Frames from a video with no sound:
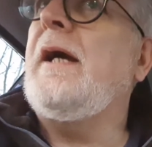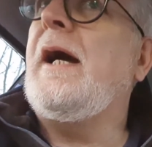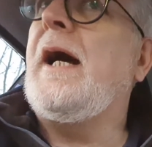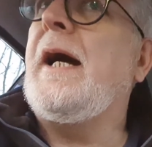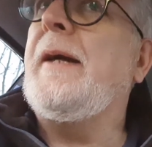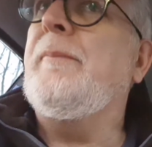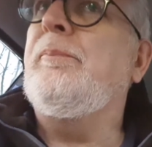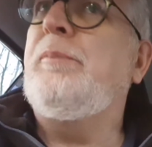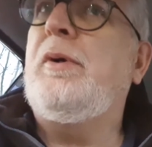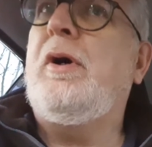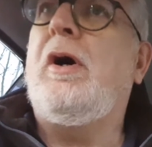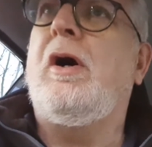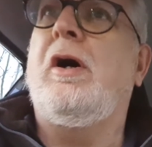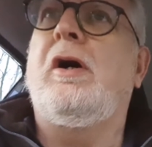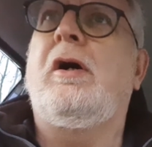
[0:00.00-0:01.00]
I
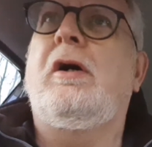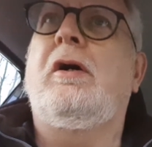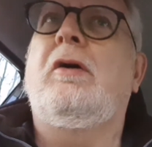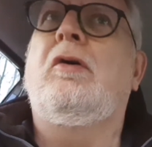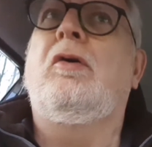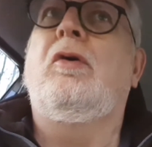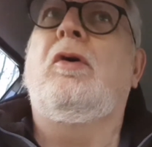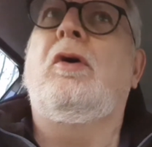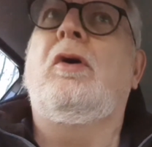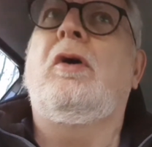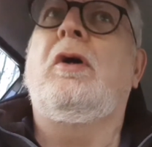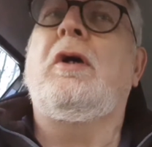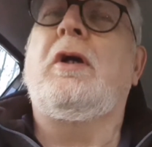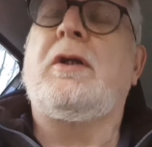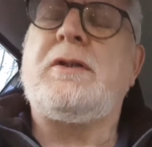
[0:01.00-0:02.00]
bought,
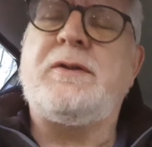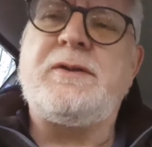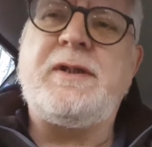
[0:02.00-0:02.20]
because it was,